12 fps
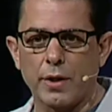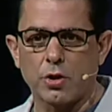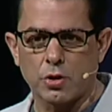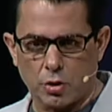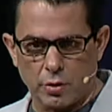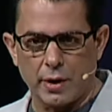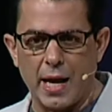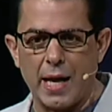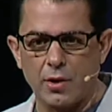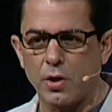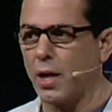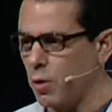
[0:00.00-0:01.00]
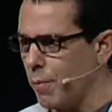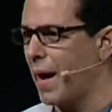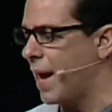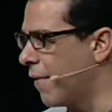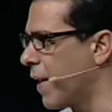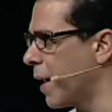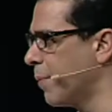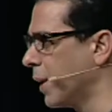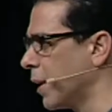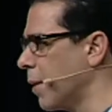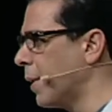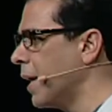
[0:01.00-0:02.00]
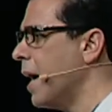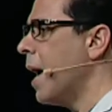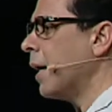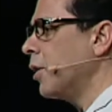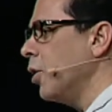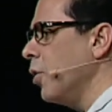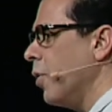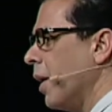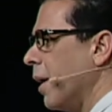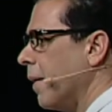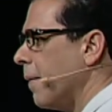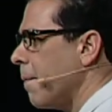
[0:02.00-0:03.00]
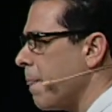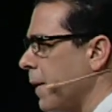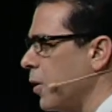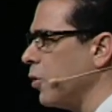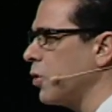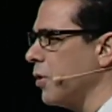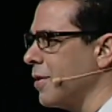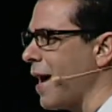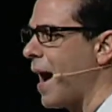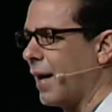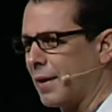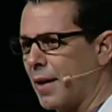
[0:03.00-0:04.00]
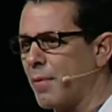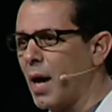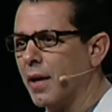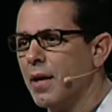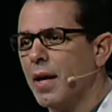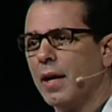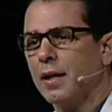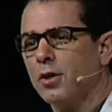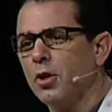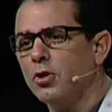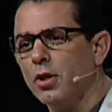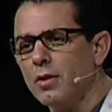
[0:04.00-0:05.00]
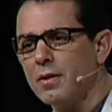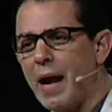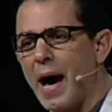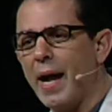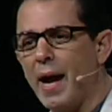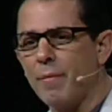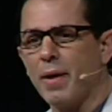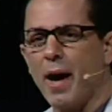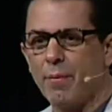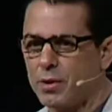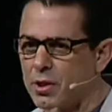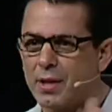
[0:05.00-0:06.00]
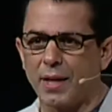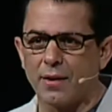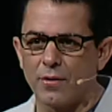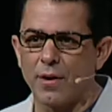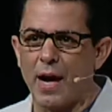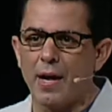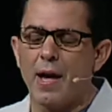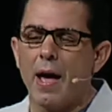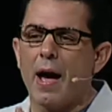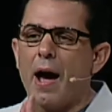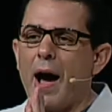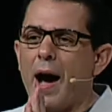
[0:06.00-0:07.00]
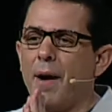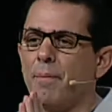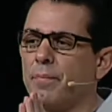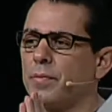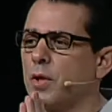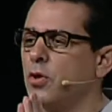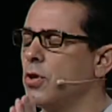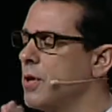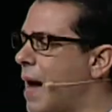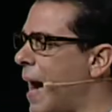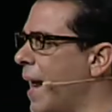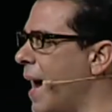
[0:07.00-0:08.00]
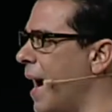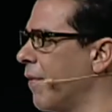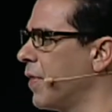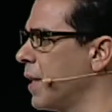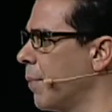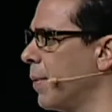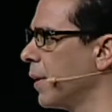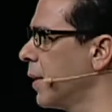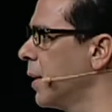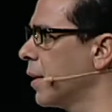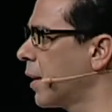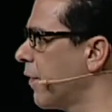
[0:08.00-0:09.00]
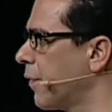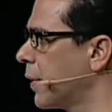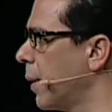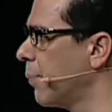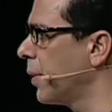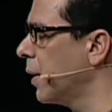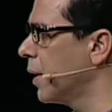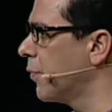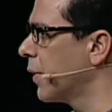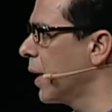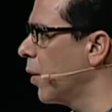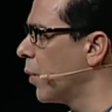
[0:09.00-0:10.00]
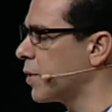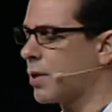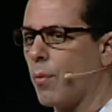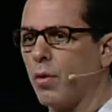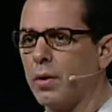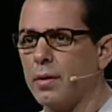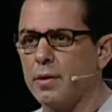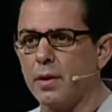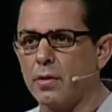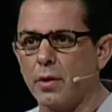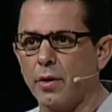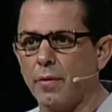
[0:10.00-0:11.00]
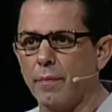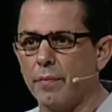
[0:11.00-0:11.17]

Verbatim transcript: reach a certain age, then you might have that ability. But you, you do not, come on, you do not have, I'm just kidding, right? Um, you do not have the ability to completely forget what someone did to you.